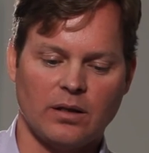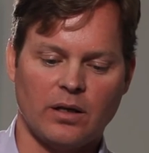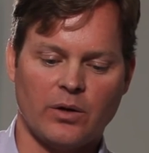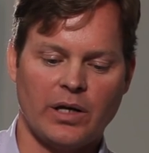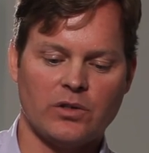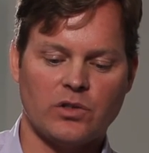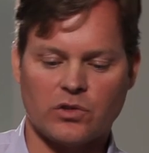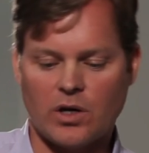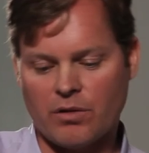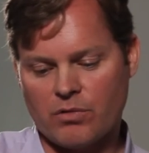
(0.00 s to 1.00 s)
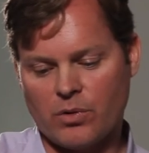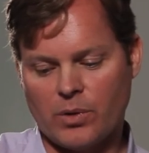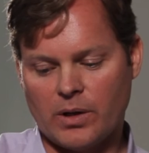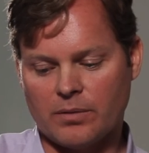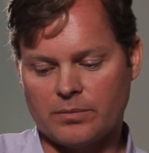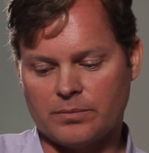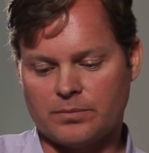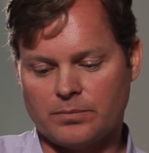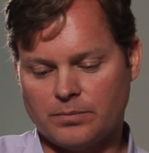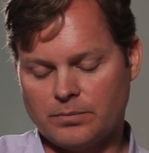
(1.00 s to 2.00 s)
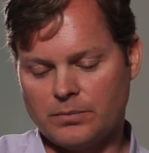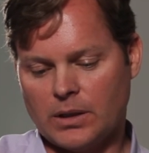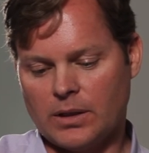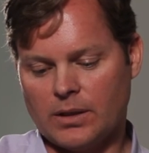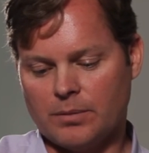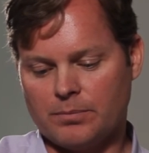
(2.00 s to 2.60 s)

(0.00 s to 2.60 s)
you know, he had just gone through a. Uh,